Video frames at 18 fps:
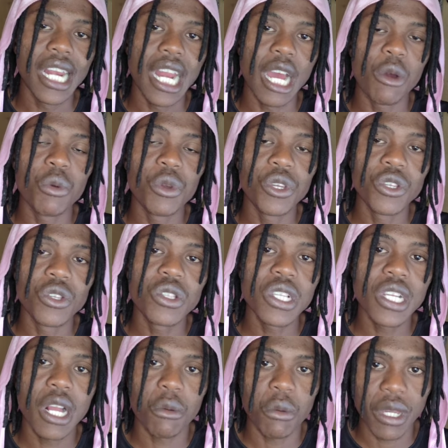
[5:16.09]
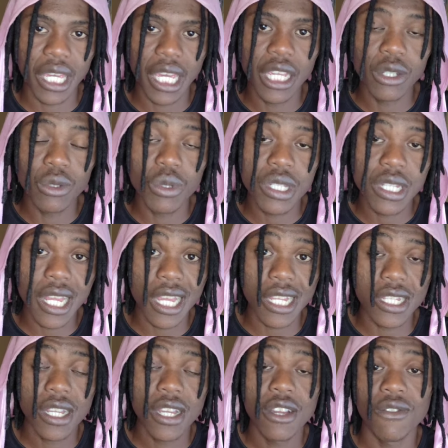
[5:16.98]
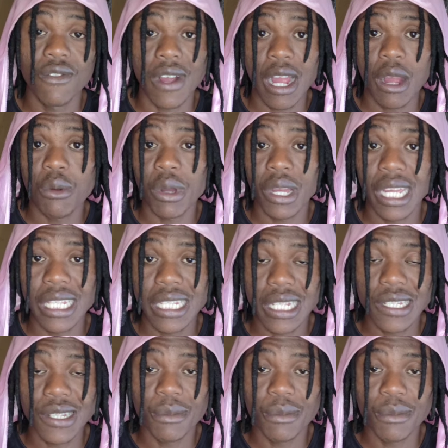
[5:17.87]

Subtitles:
for our anticipations or confirmations